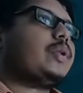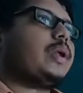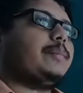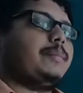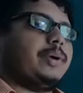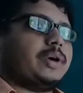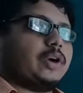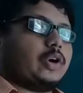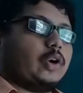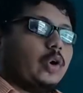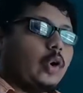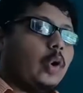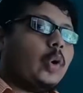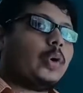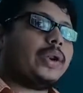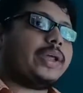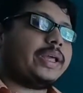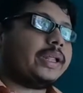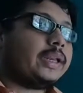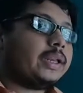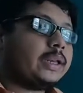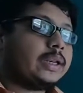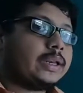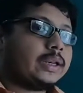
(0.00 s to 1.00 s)
But
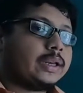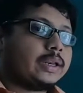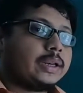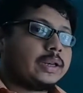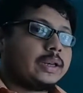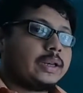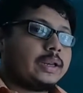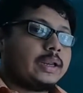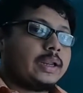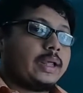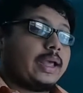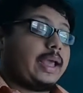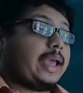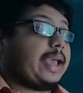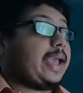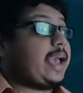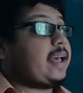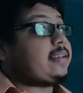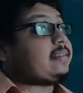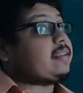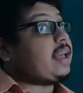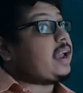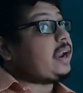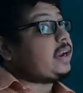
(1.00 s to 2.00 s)
chlorine,
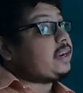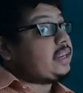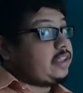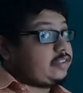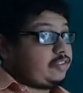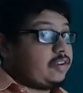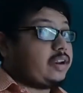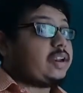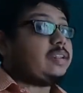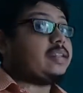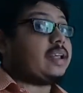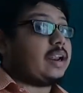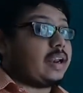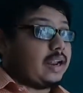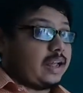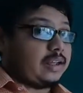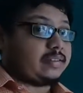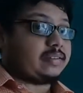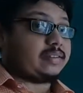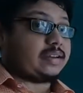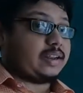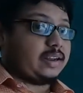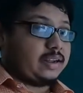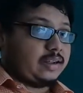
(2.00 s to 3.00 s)
as I had given in the
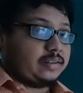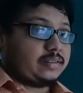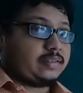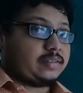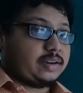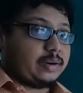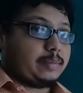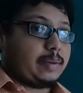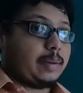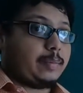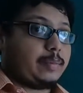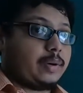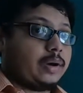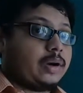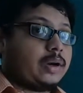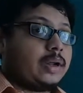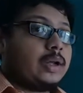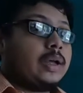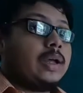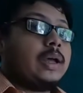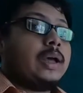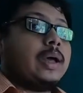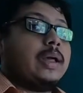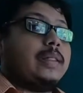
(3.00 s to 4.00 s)
last class, remember,
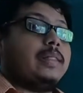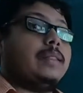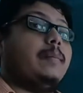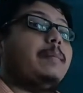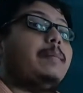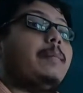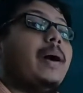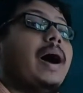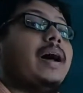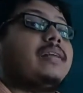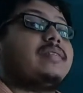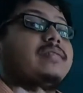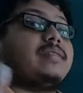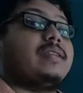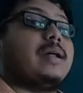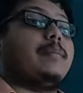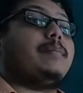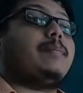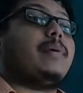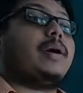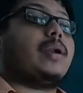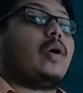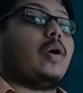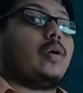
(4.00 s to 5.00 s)
the mass
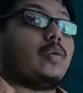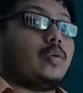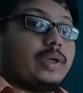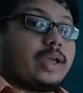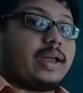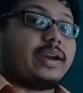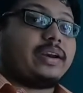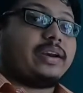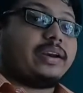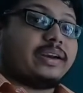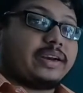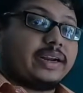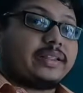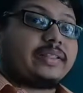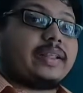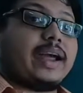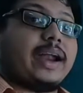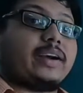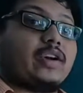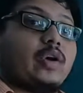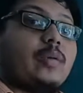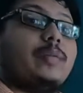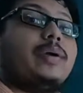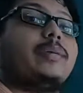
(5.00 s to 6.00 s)
number, or we had written
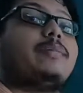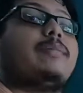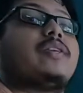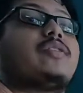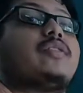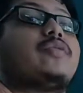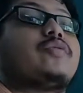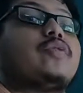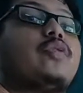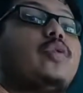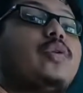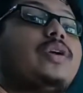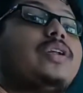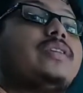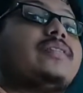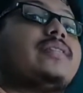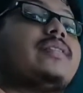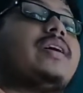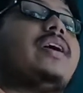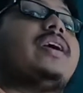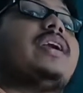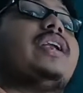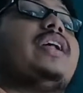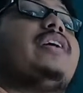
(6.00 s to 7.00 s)
the atomic mass of chlorine is
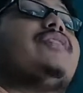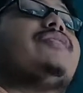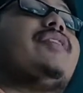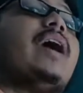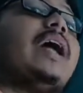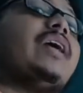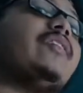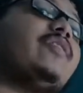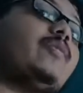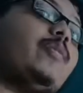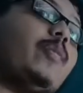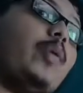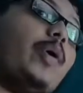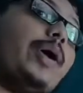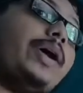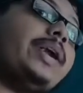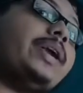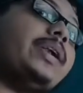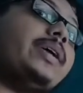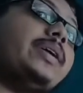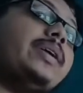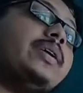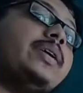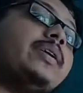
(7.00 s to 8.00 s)

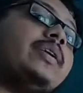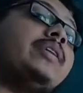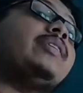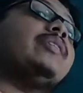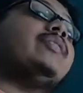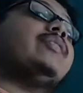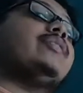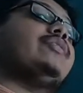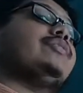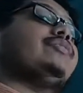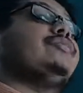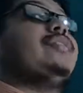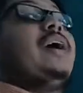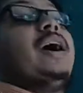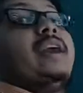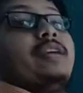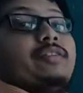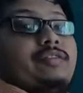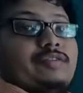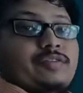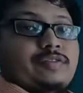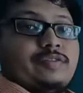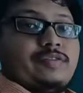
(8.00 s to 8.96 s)
35.5.